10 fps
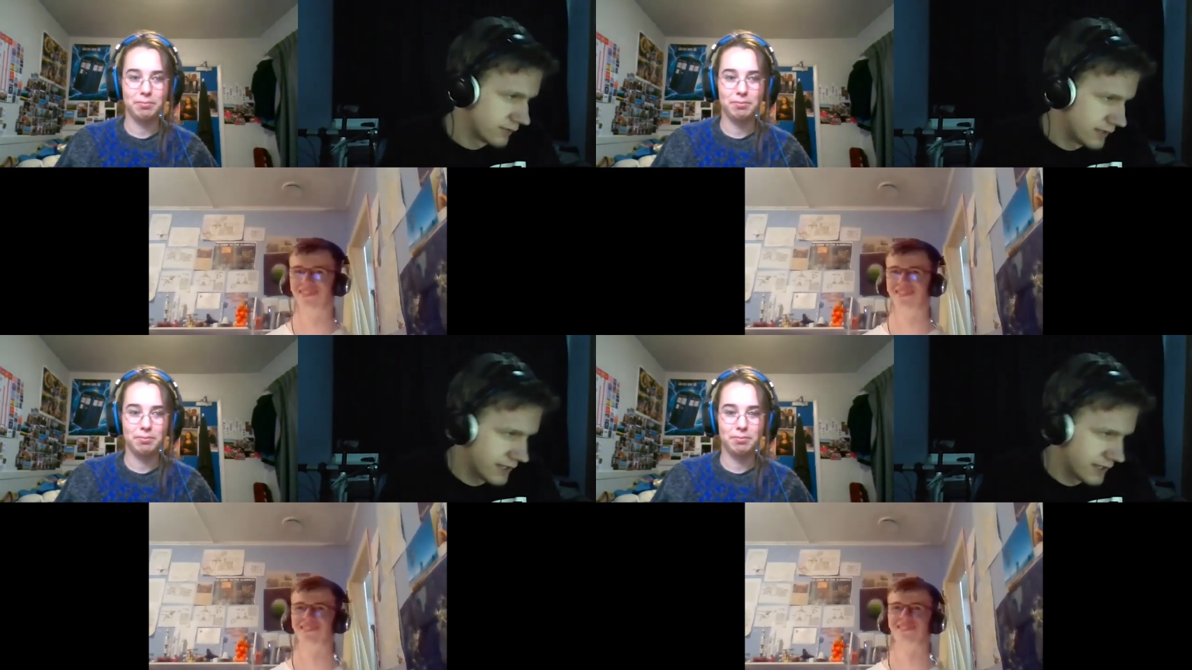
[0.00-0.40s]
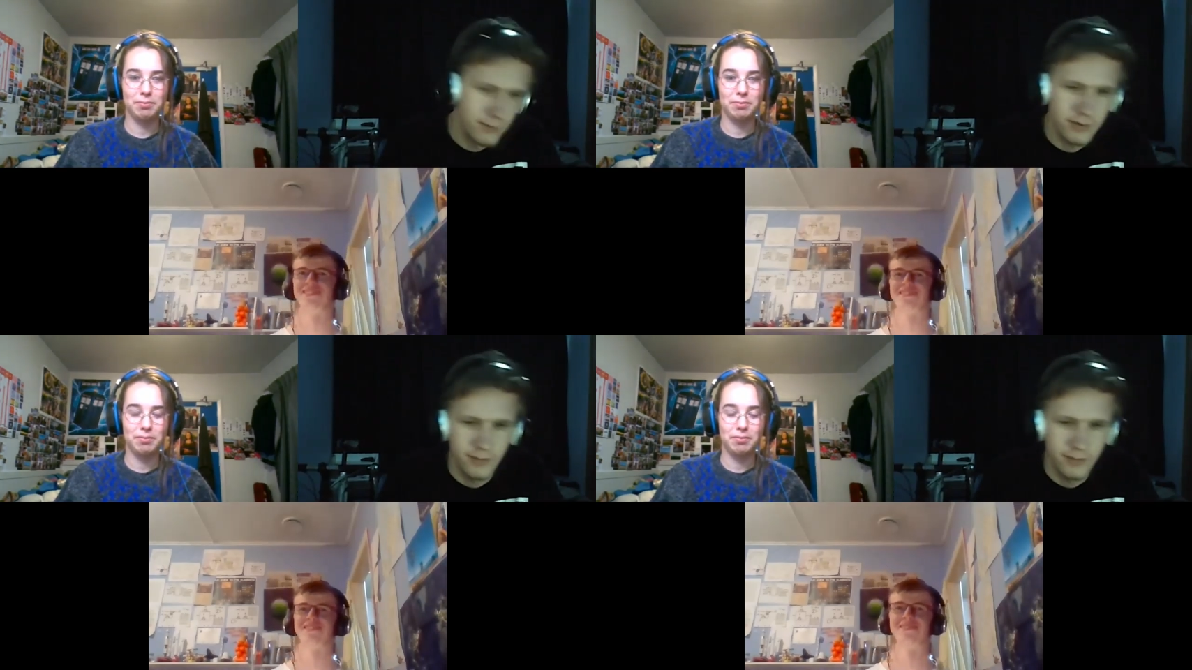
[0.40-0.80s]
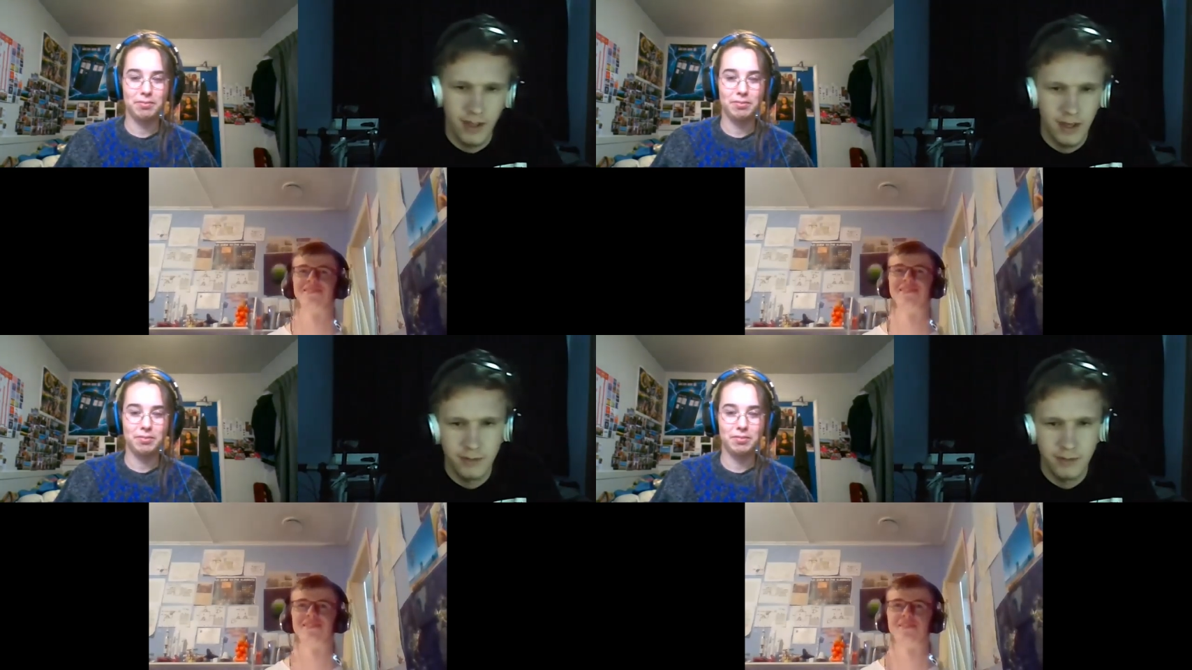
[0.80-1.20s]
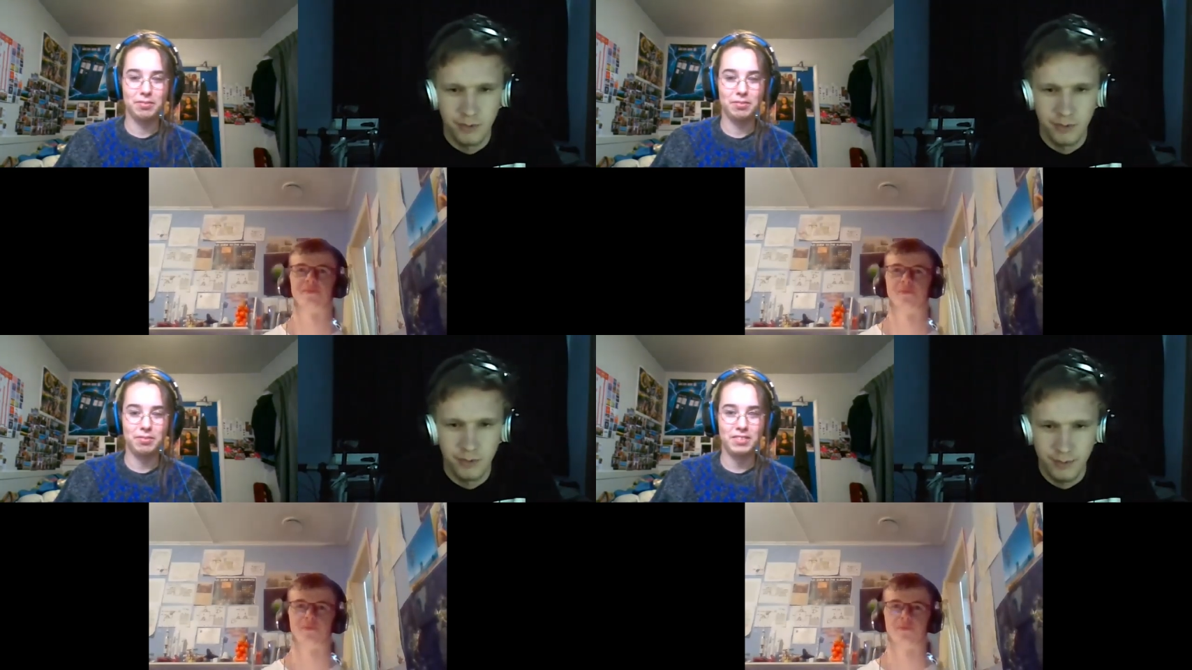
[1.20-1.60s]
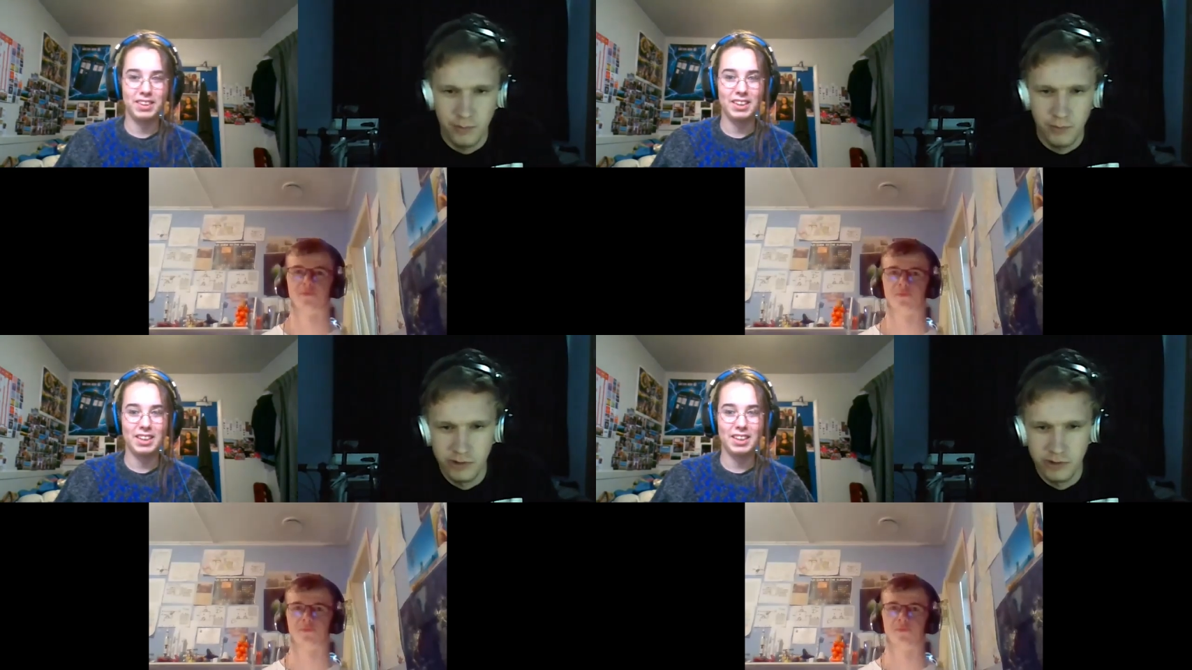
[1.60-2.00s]
Speaker 1: name some animals that people
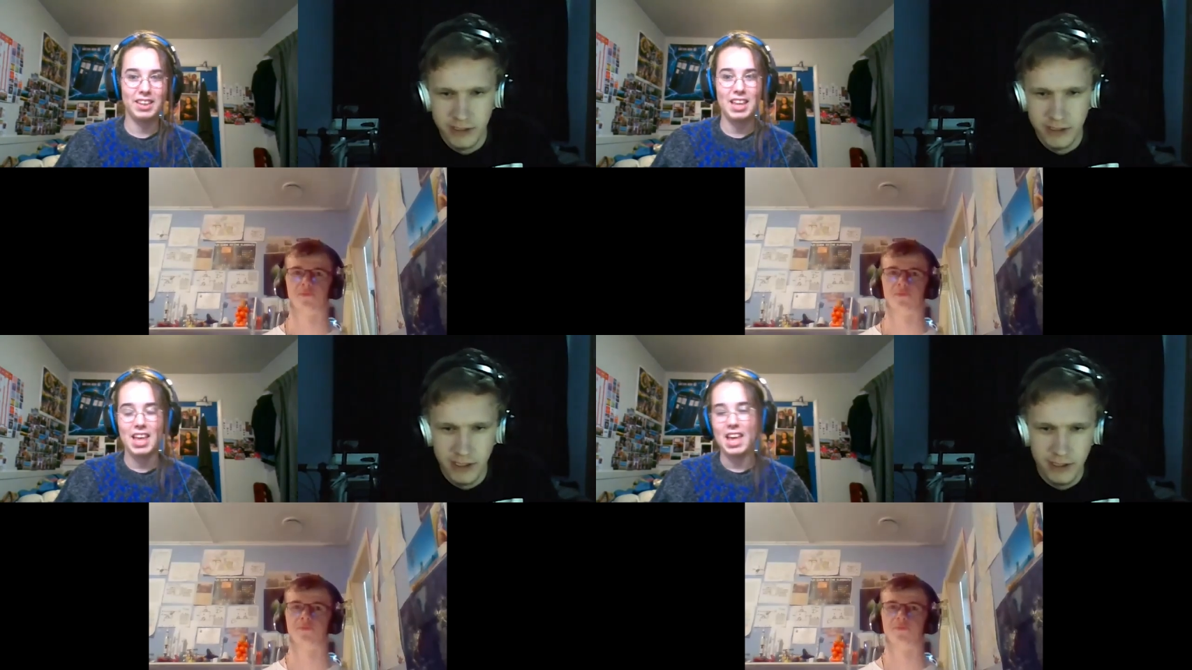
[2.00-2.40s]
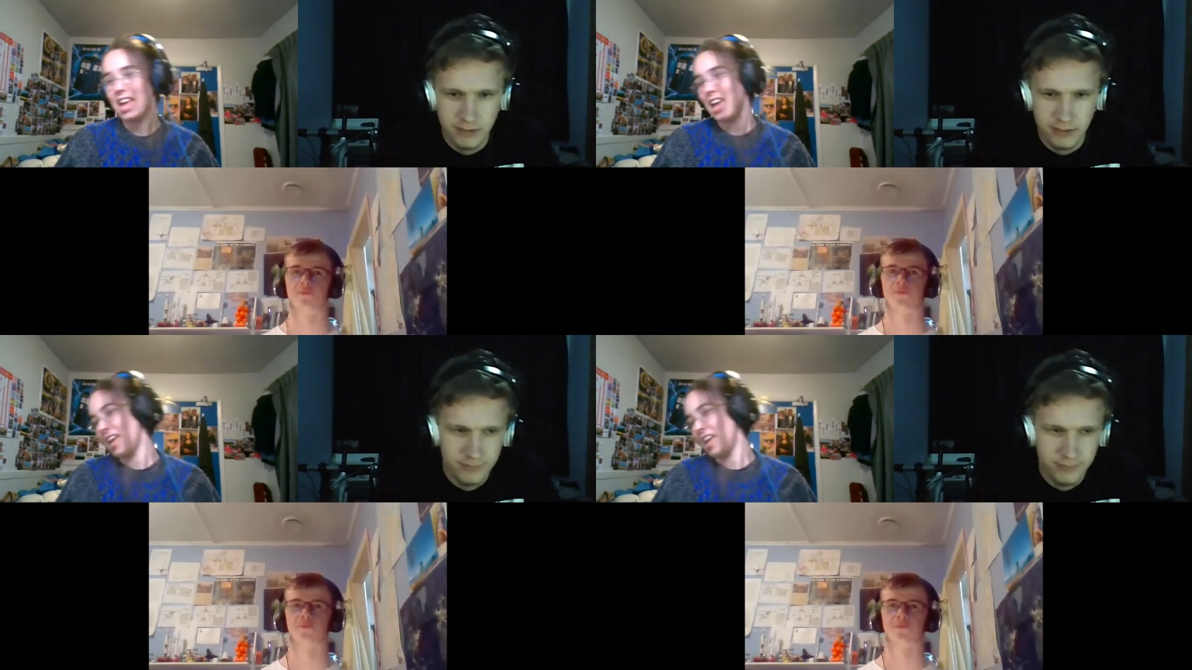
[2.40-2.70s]
usually eat.